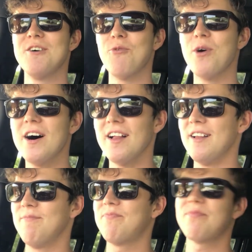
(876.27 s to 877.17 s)

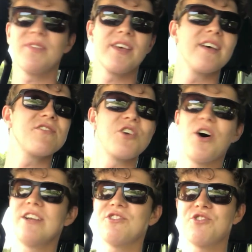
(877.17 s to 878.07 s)
Well, so
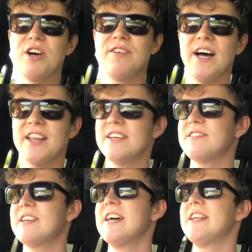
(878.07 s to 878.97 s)
I just drove out of the
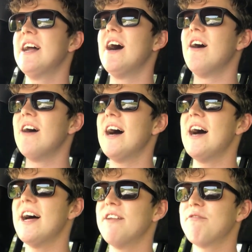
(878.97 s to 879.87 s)
estate now,
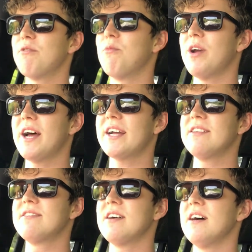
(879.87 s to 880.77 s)
and from what I
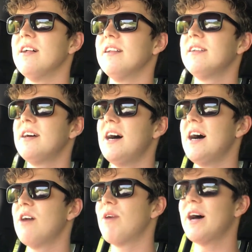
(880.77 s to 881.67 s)
can tell
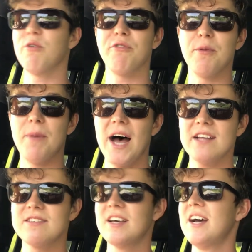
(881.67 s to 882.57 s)
right off the
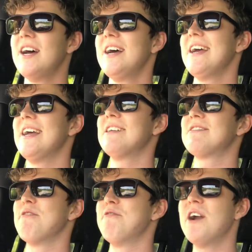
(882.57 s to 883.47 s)
bat,
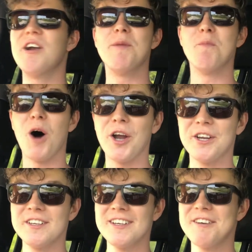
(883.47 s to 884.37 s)
it's a very
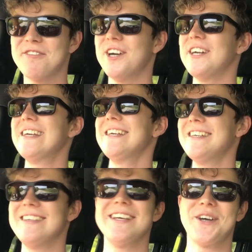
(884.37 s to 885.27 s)
modern, very
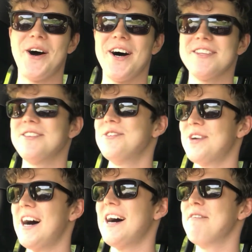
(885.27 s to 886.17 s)
easy car to
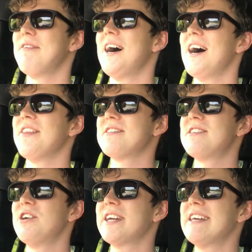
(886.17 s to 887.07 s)
drive. The
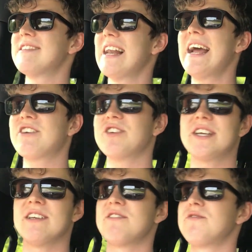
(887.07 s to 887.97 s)
steering is
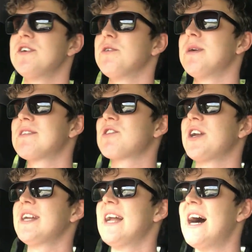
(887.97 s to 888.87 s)
electric in its feel, but it's
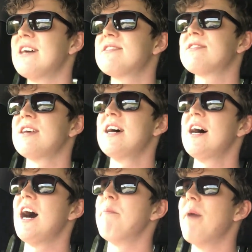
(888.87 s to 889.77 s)
got a nice
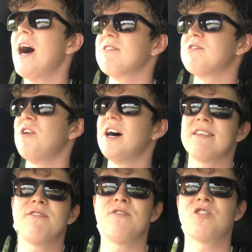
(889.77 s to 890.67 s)
amount of
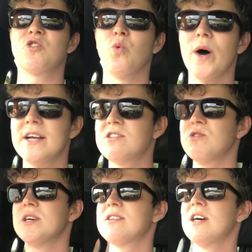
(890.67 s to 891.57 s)
artificial weight
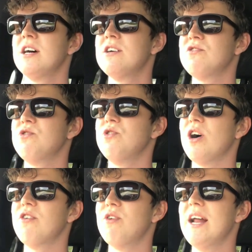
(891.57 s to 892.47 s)
to it, so you
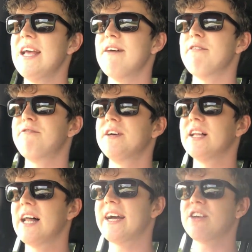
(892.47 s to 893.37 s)
don't really ever
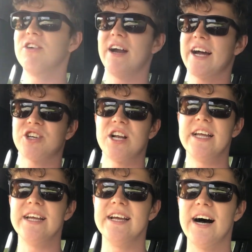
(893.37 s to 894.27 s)
feel like you're
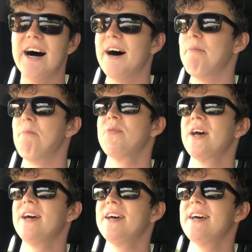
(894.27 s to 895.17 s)
actually
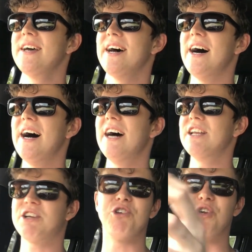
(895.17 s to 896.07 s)

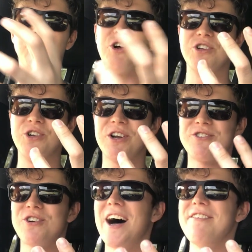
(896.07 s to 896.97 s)
like you're
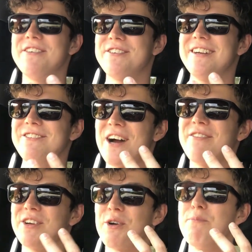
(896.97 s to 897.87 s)
not
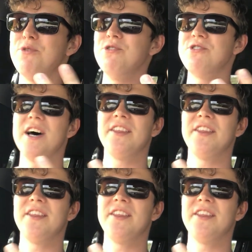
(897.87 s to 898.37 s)
driving a computer.